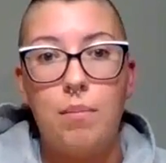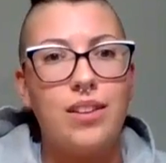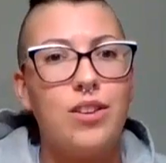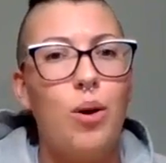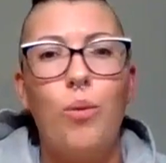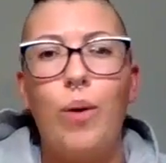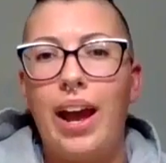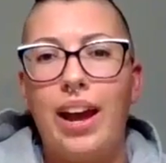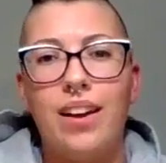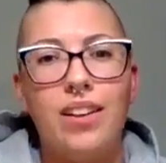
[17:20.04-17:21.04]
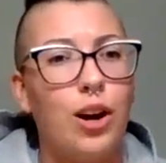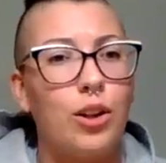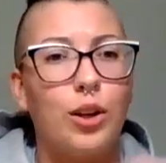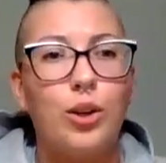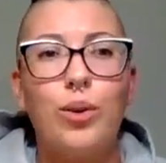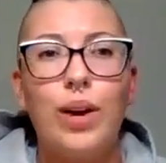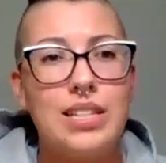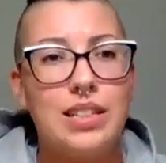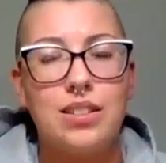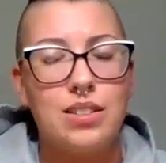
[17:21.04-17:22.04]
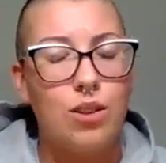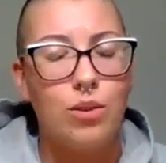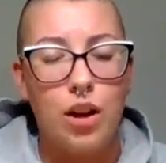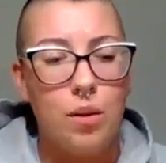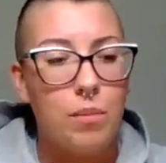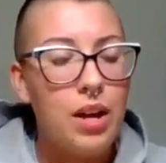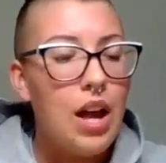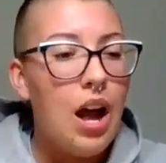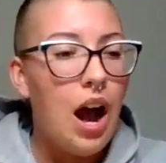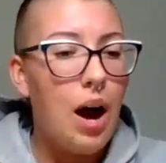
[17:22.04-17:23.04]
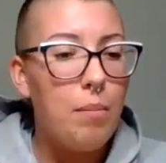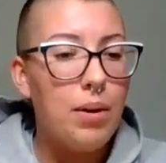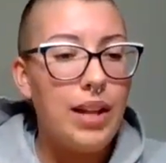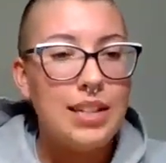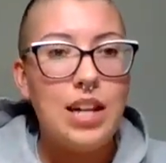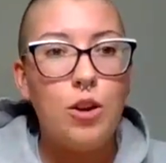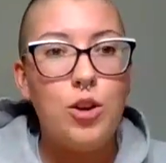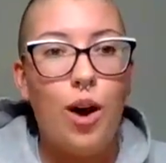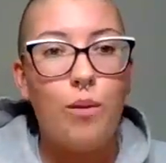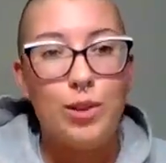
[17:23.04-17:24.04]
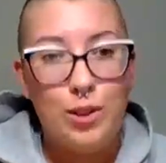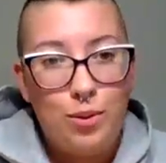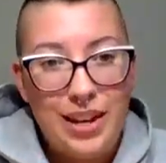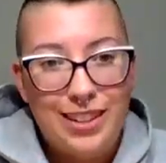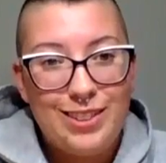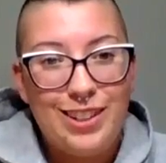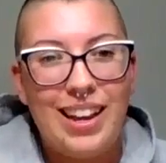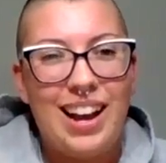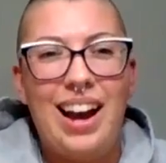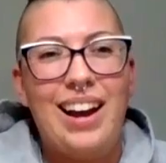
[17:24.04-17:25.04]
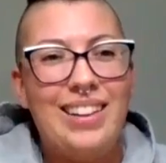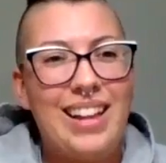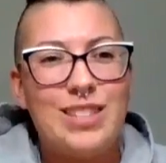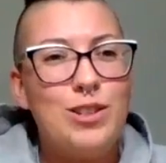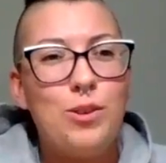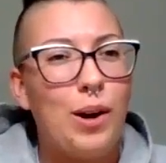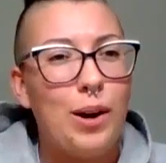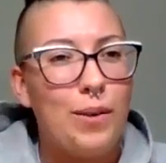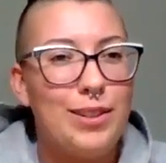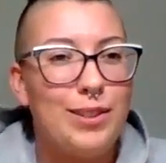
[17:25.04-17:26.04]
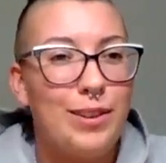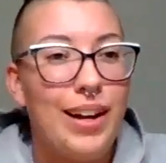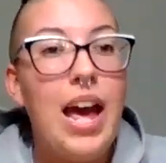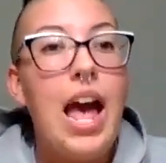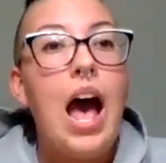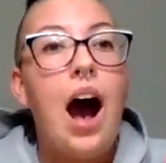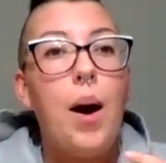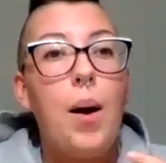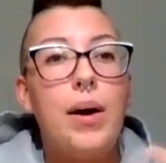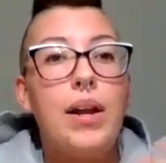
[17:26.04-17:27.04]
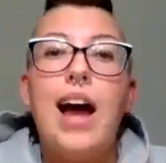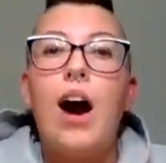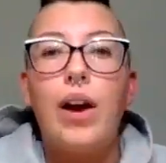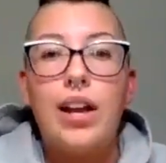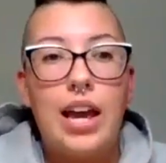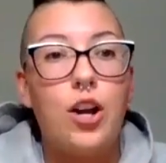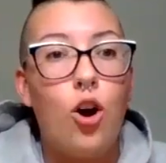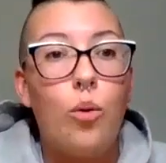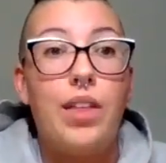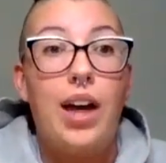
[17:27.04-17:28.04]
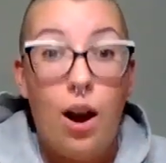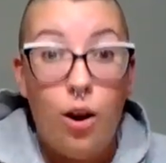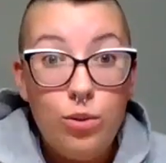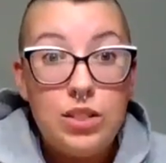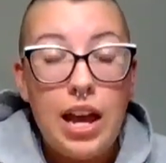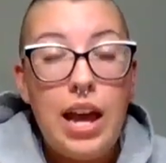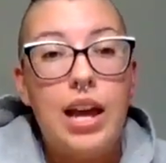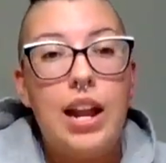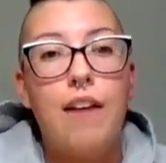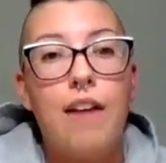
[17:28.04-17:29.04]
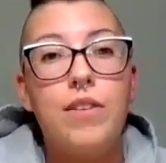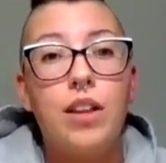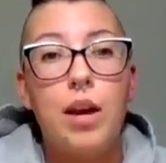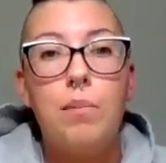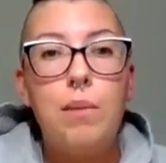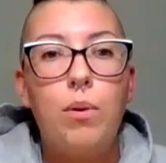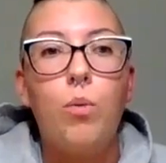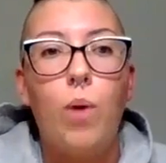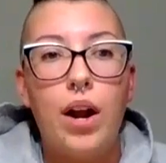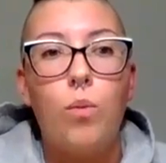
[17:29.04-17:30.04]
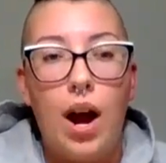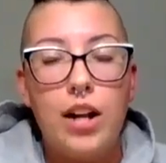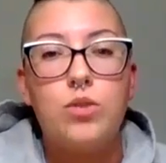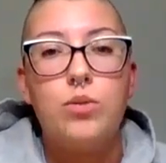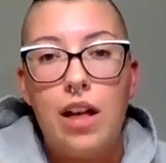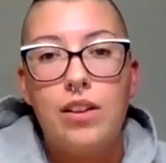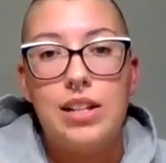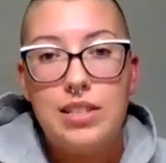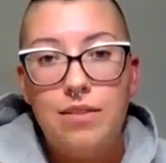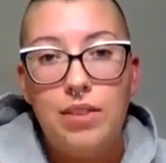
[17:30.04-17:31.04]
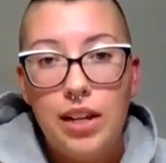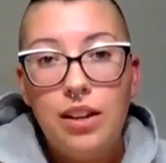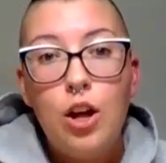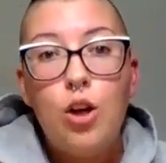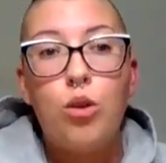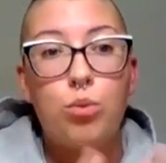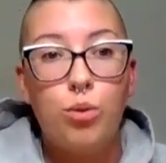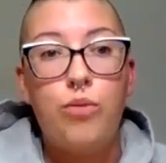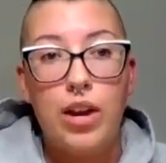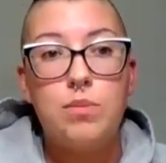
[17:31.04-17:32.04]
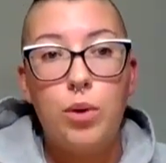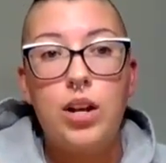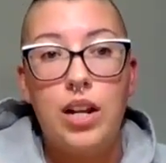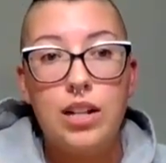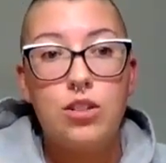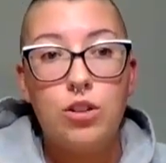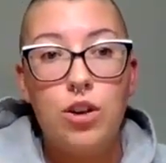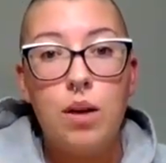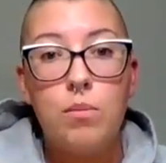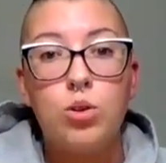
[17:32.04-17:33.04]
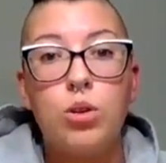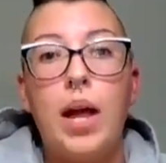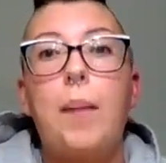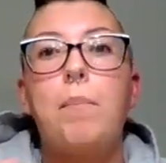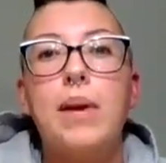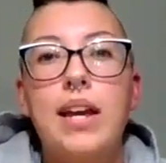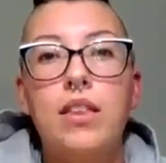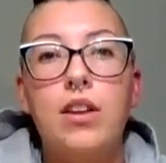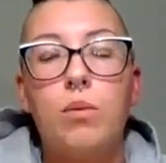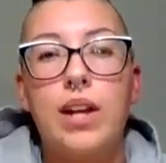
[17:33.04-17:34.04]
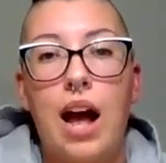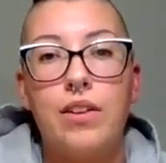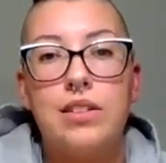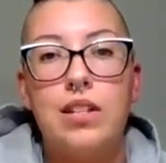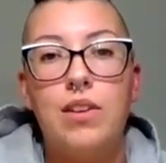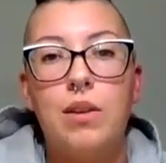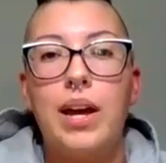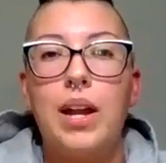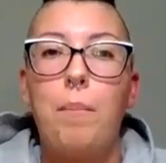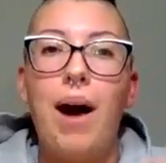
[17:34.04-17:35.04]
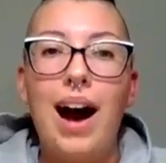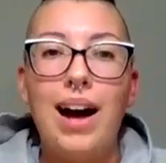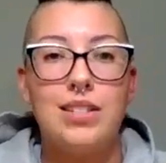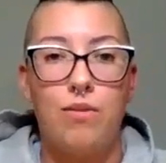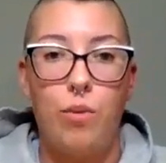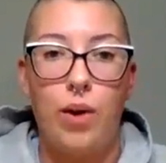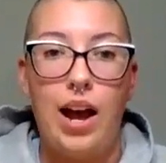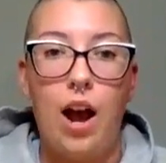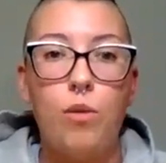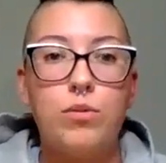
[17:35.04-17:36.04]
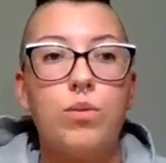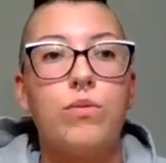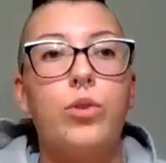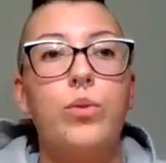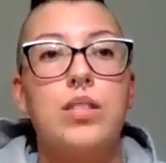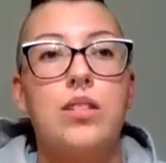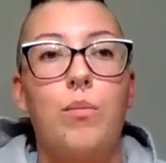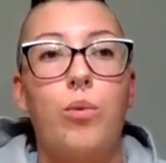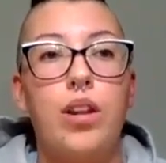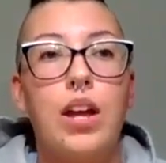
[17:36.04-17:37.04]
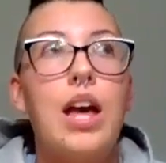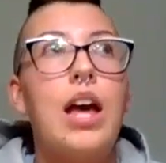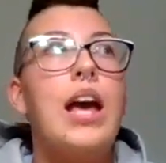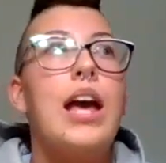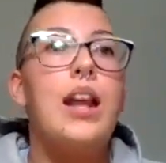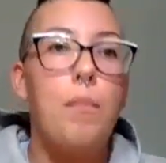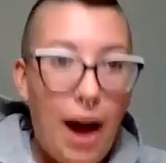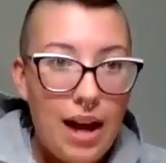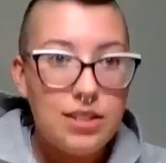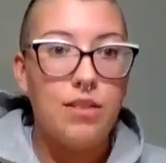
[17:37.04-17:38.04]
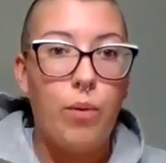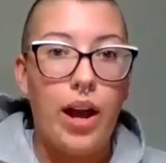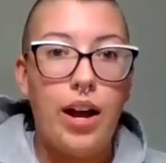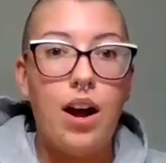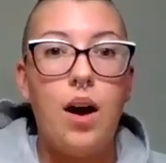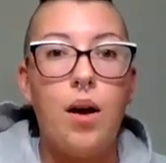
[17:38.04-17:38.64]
I'm like, no way, y'all are crazy. It's so dumb. But that's how you are with new things. You're like, that's new. I don't want to do it. Now I can't go without. And I feel like people want to watch reality TV through Facebook and Instagram. So like, be their reality TV, but in a positive way. I hope to influence someone in a positive way.